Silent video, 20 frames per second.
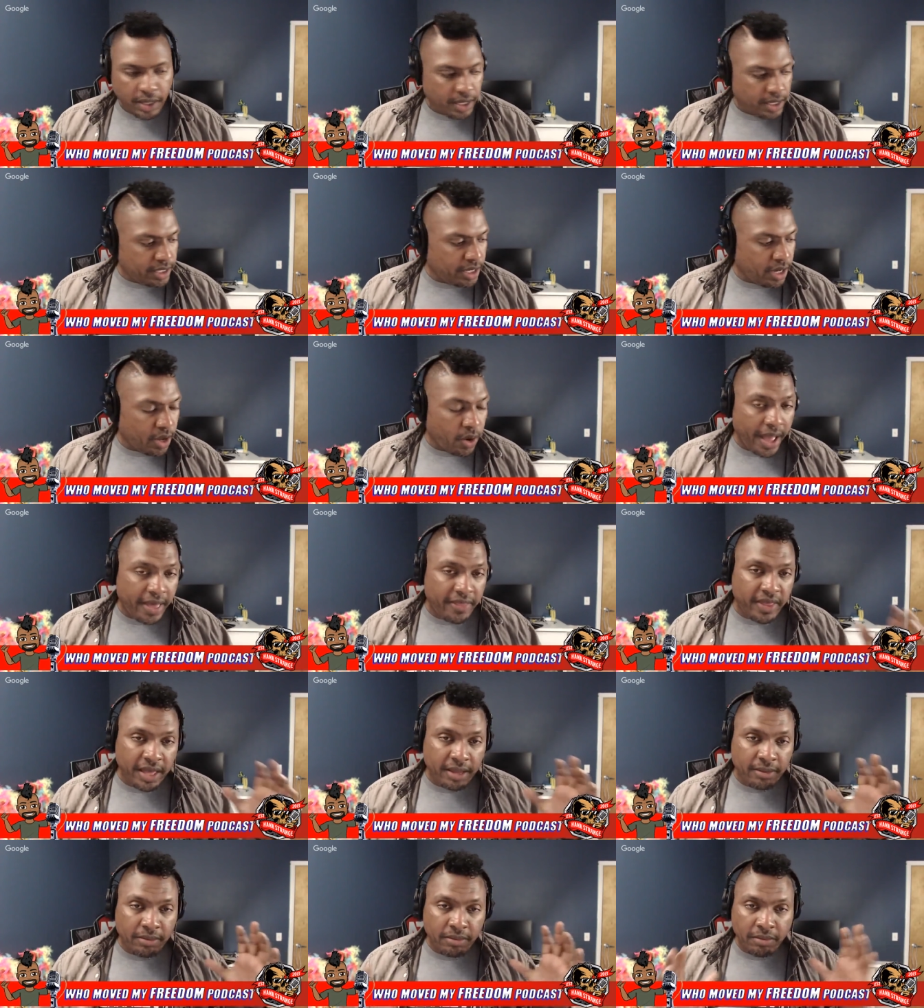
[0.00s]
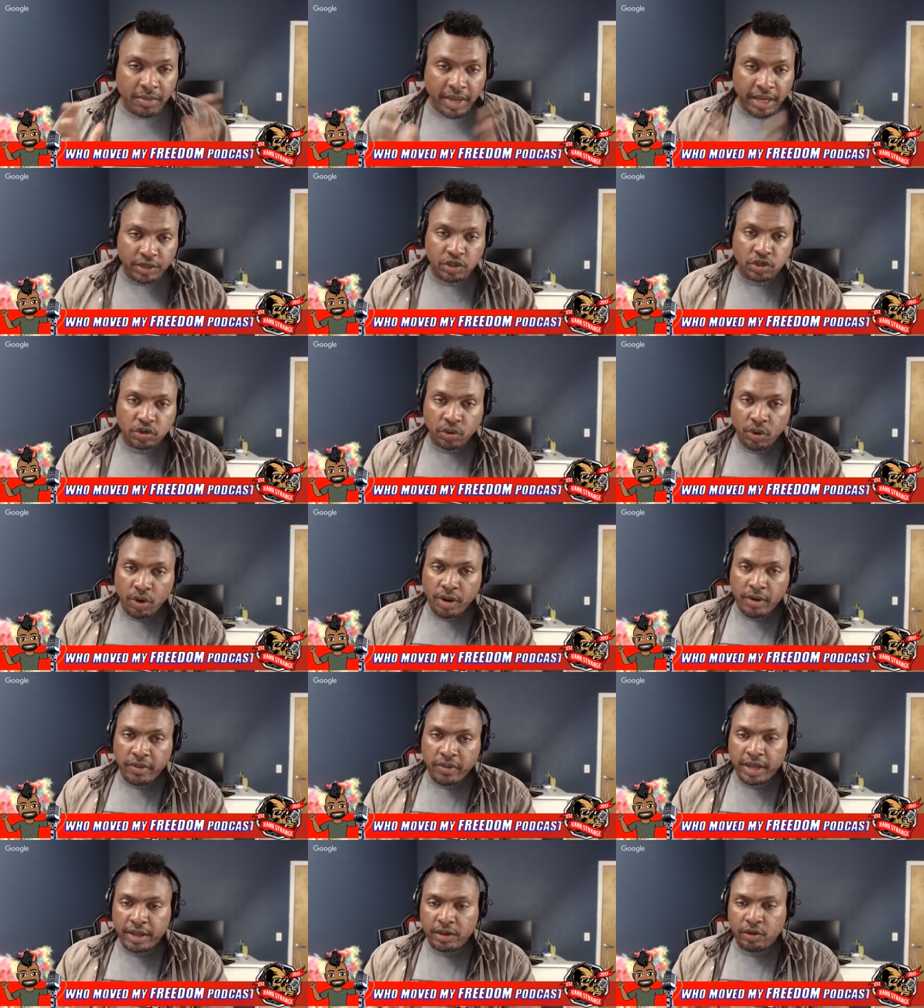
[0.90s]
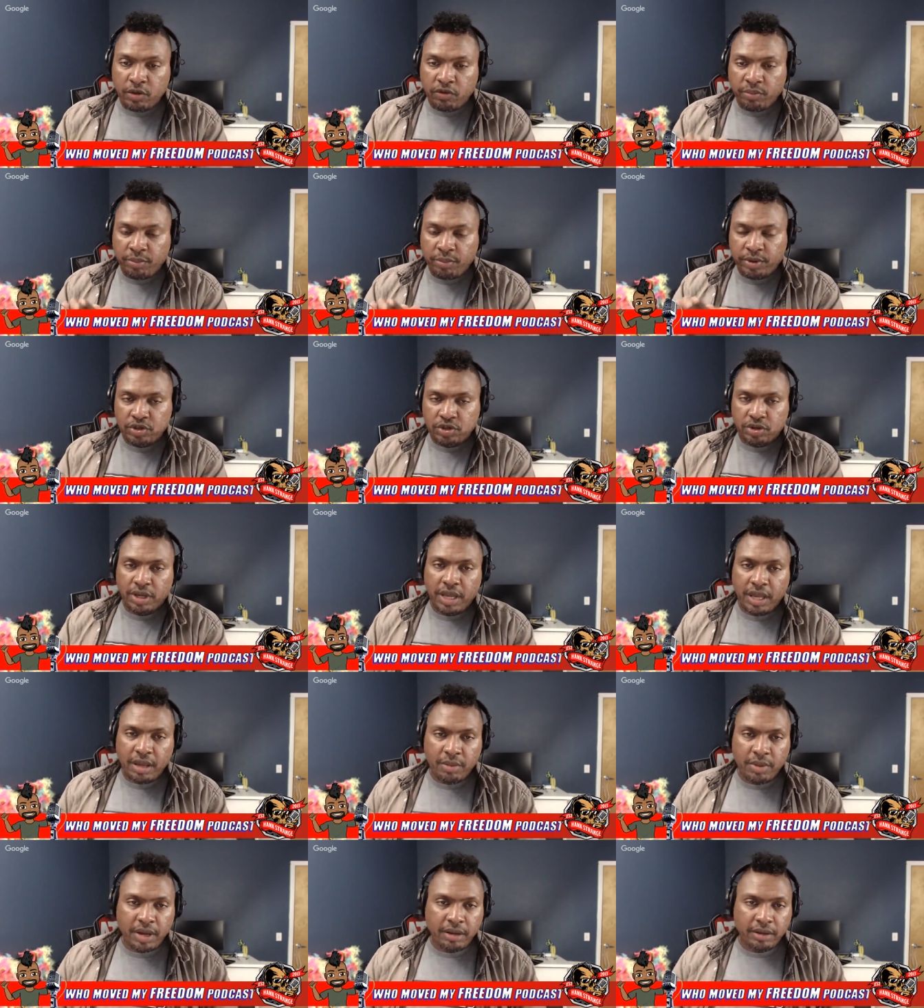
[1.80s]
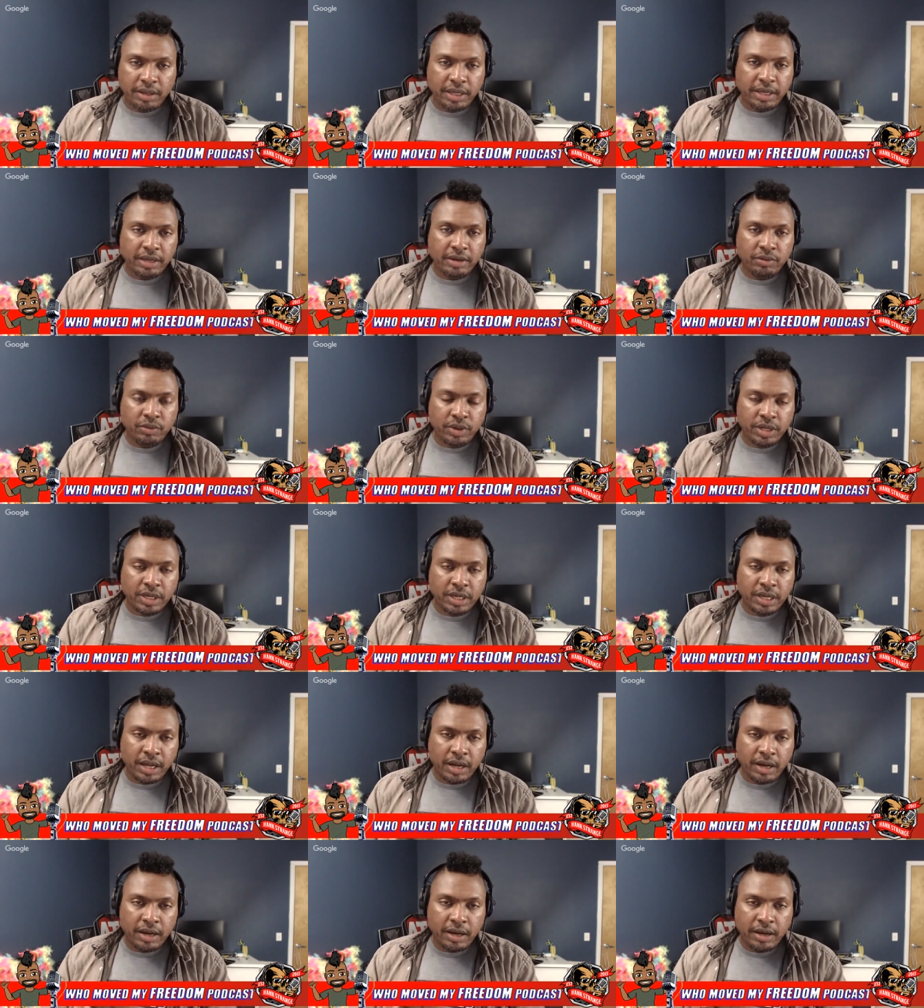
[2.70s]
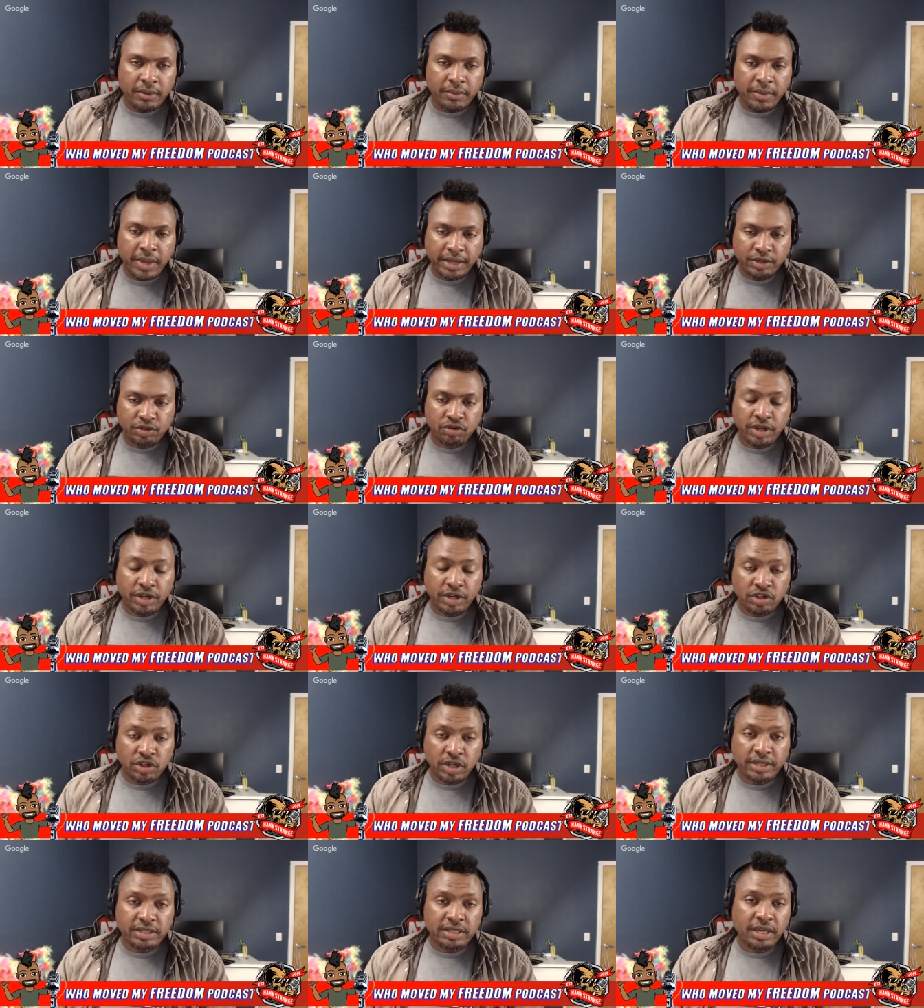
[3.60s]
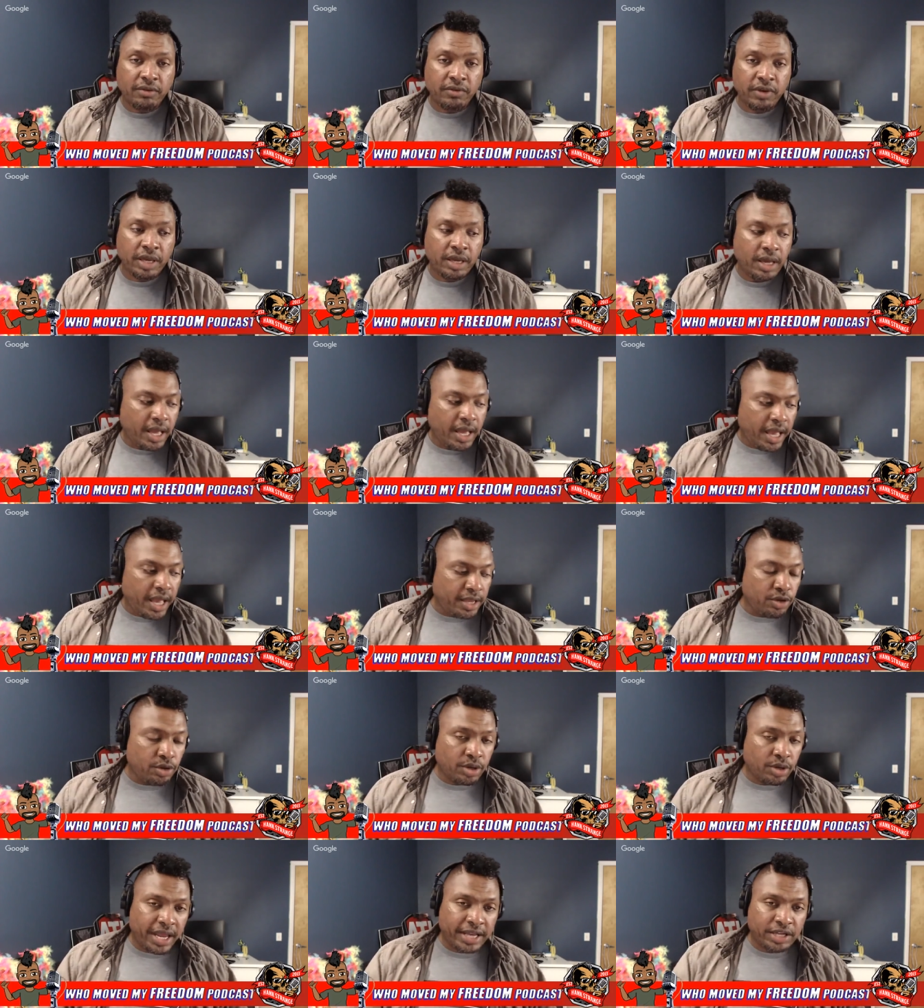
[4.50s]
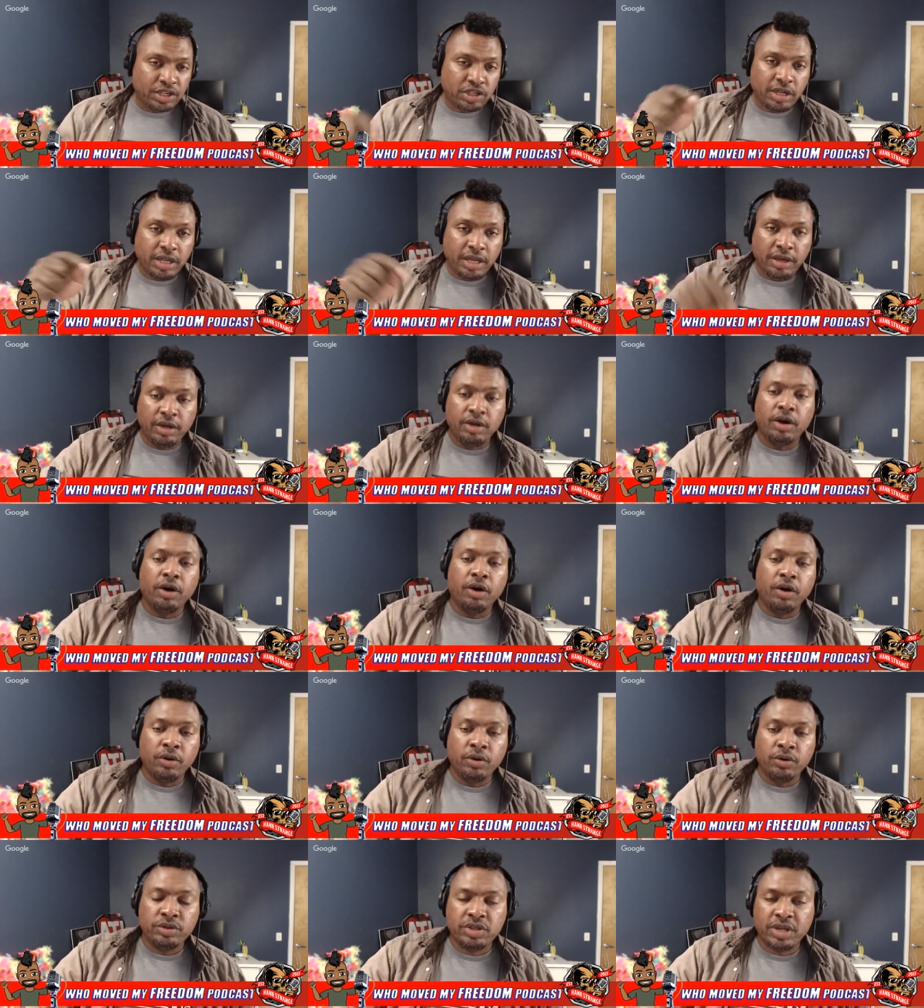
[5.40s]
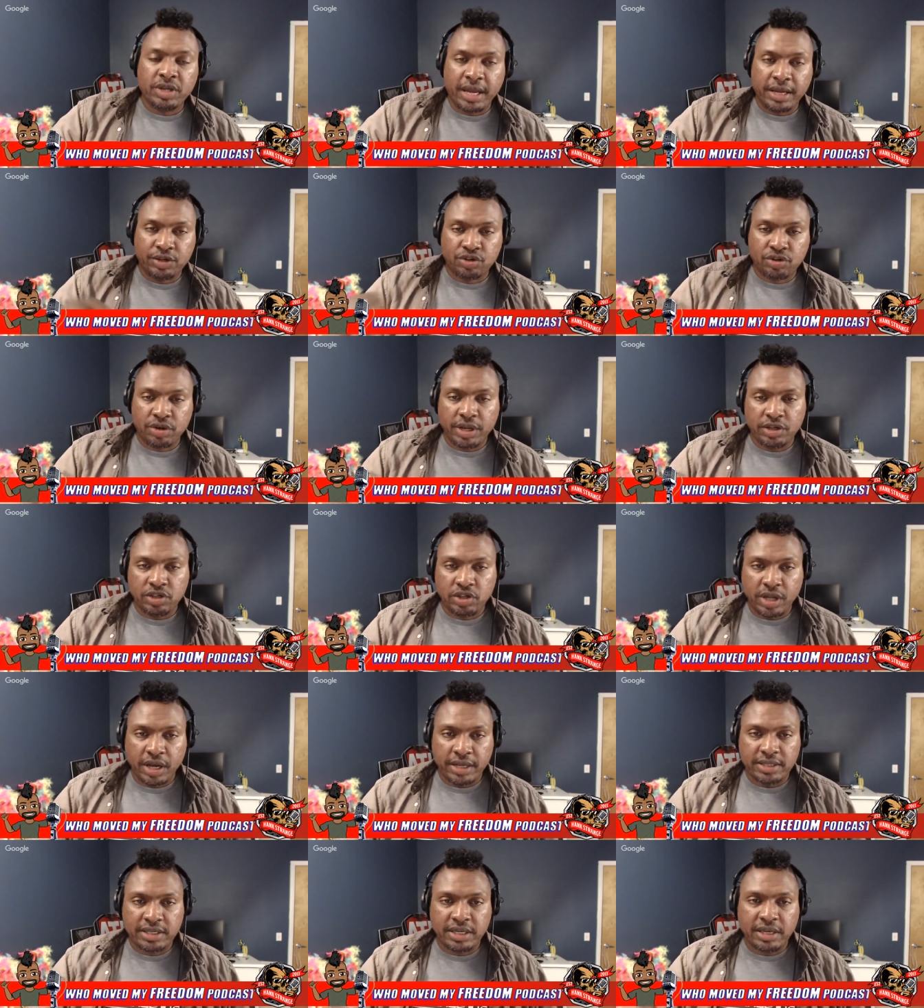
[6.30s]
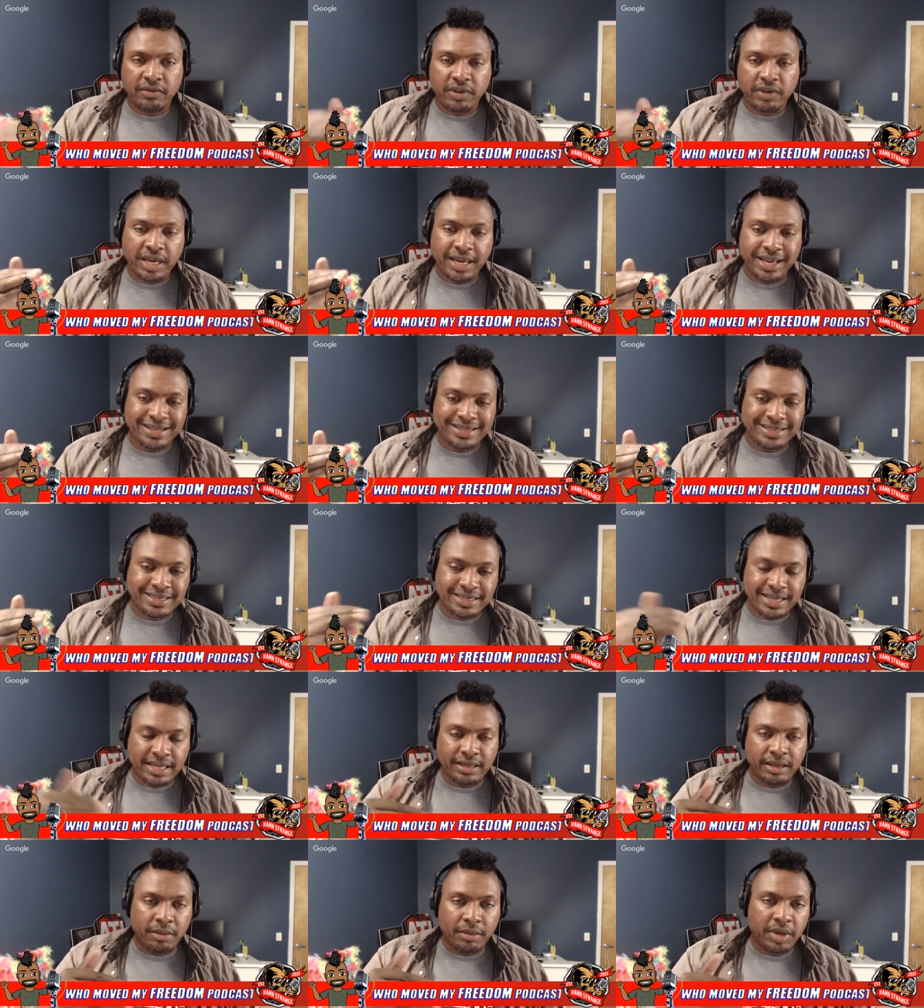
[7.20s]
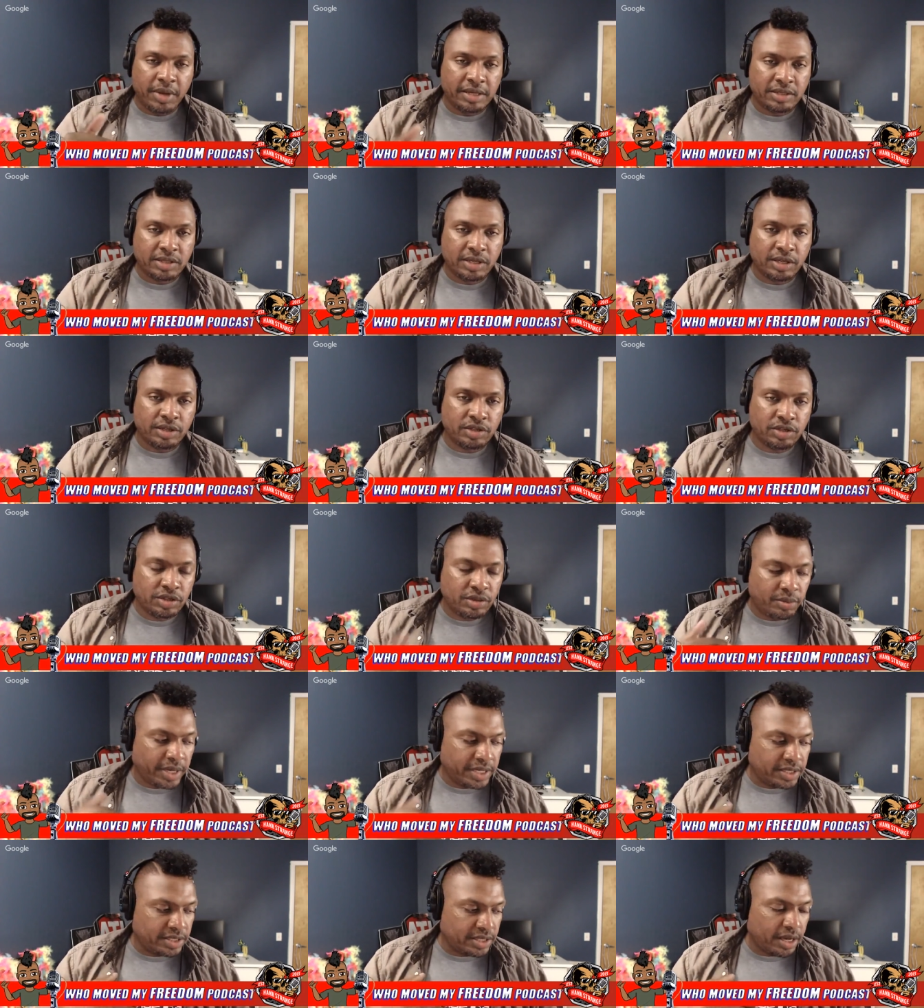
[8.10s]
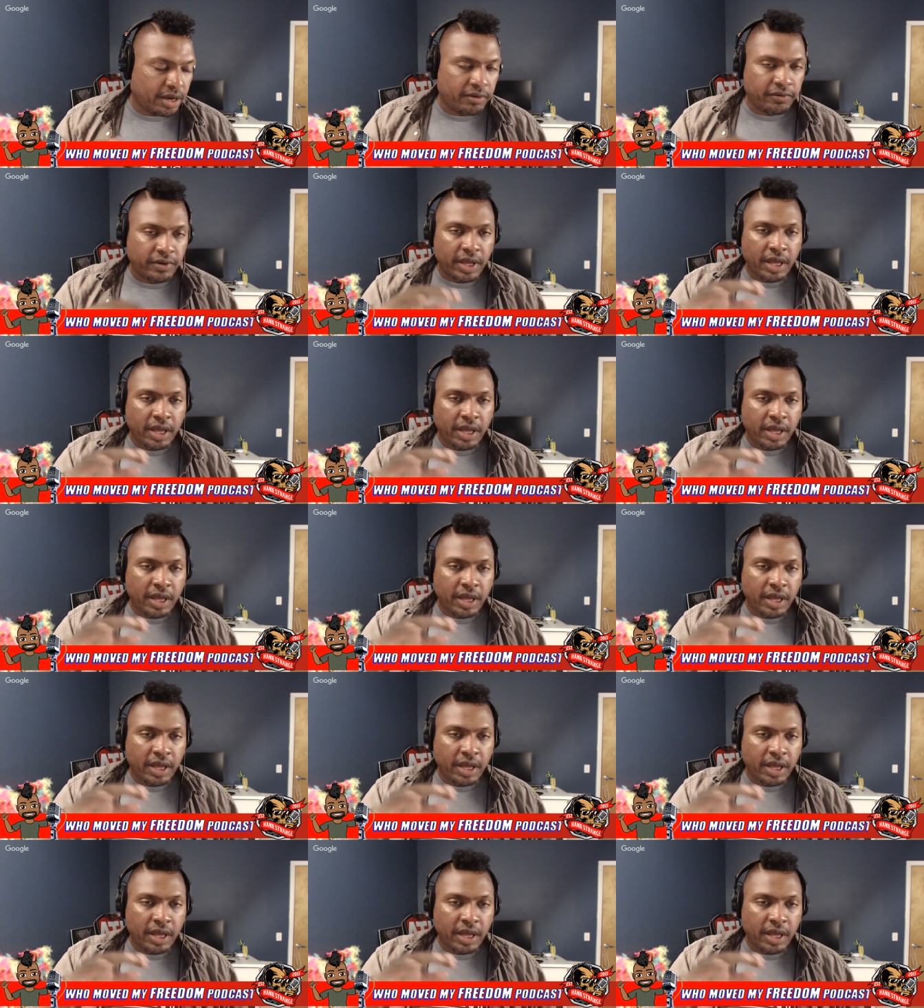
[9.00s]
you know, and then make sure that you've put your email in with uh, hankstrange.tv and you can actually go to hankstrange.tv and send a message to myself.